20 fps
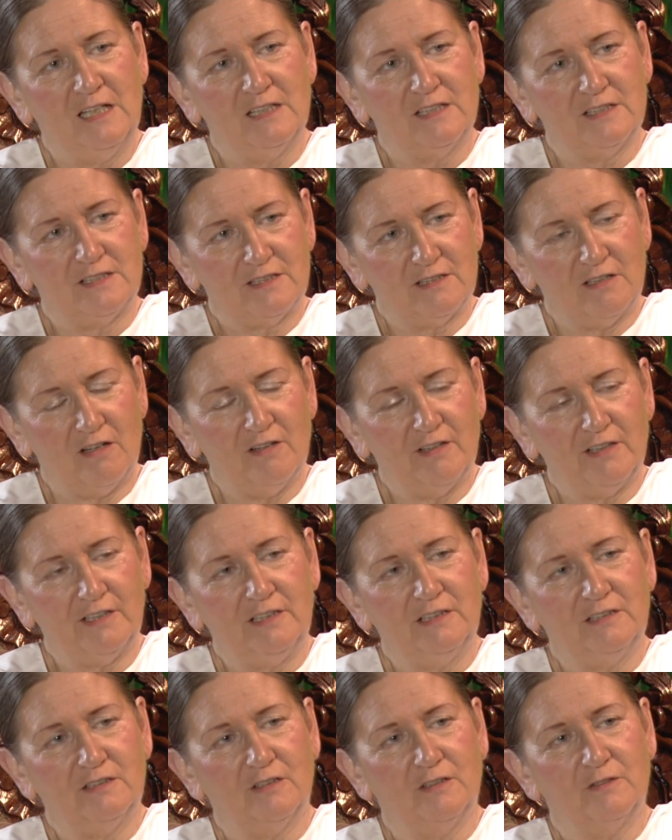
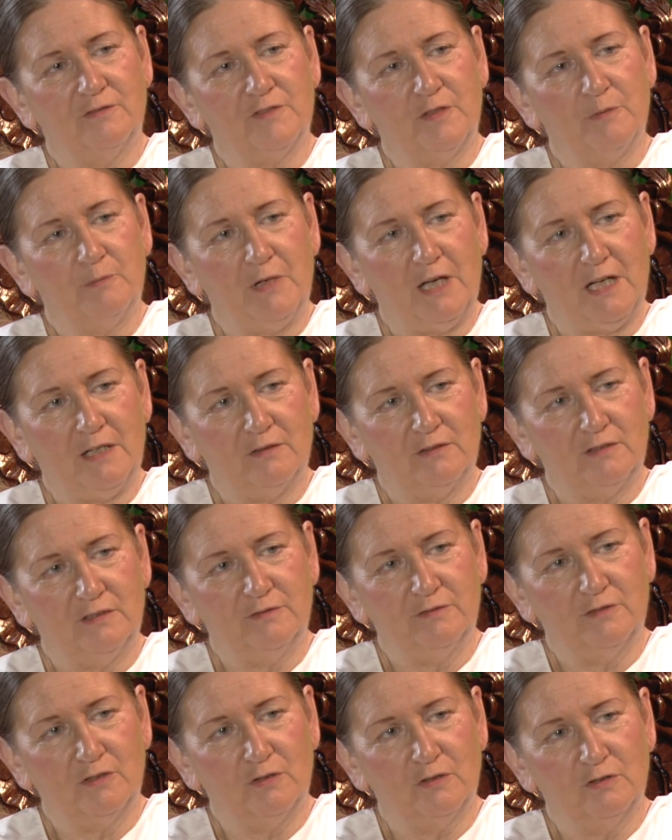side of the power
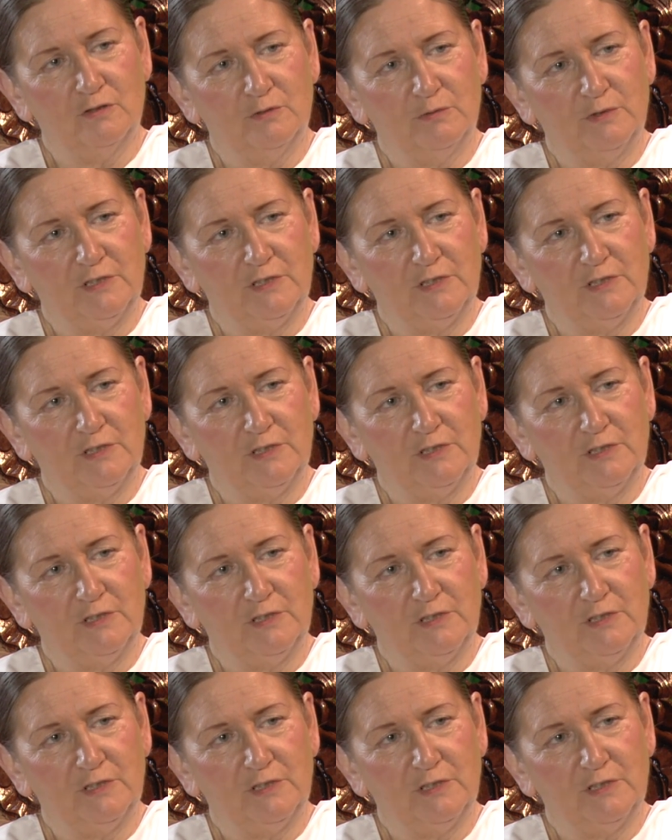of God,